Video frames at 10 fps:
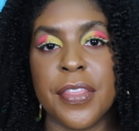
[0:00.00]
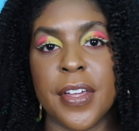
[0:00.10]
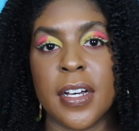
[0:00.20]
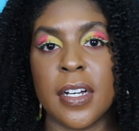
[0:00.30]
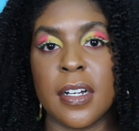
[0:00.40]

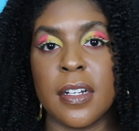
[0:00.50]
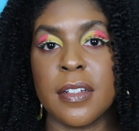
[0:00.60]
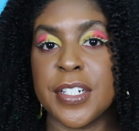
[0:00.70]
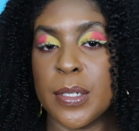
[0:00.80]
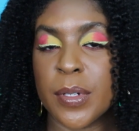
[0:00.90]
the
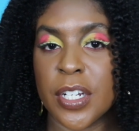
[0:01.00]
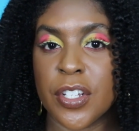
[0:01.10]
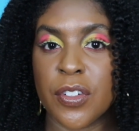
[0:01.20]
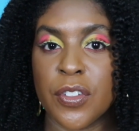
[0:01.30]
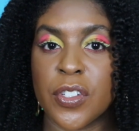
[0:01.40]
deep
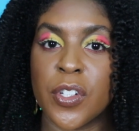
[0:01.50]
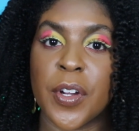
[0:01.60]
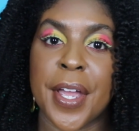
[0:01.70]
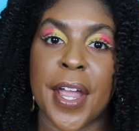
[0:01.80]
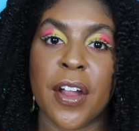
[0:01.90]
conditioner to
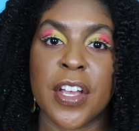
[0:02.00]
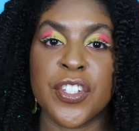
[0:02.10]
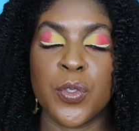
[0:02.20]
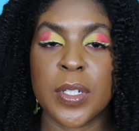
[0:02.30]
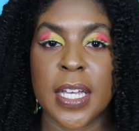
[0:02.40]
your hair
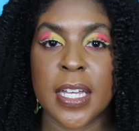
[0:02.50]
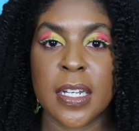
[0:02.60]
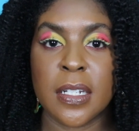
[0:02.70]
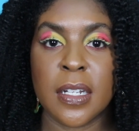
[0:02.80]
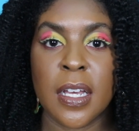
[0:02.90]
is you
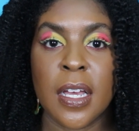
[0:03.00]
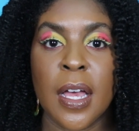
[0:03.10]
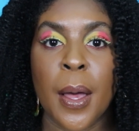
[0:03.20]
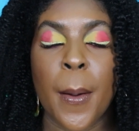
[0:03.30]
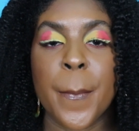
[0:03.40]
can
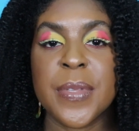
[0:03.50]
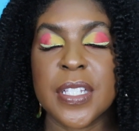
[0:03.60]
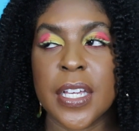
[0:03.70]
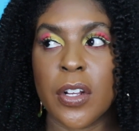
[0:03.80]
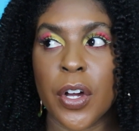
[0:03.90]

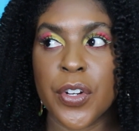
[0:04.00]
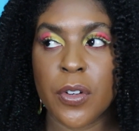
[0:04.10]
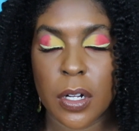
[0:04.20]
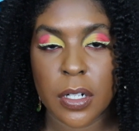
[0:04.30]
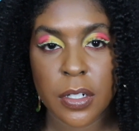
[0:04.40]
sit
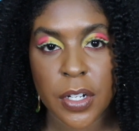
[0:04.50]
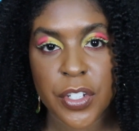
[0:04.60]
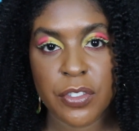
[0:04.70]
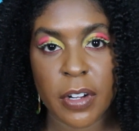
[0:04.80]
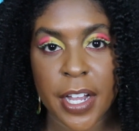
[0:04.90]
under a
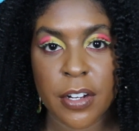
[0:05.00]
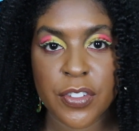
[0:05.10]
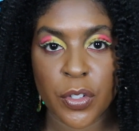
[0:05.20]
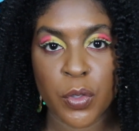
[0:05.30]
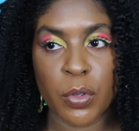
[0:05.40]
hooded dryer.
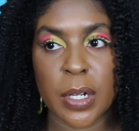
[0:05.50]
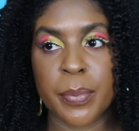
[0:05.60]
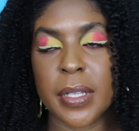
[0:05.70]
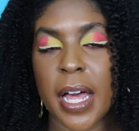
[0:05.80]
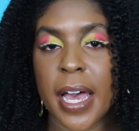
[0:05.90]
So you would
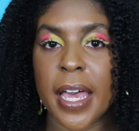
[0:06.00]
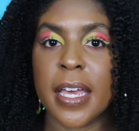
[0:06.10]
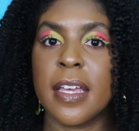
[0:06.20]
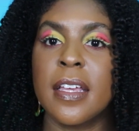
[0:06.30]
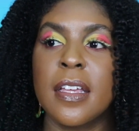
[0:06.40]
apply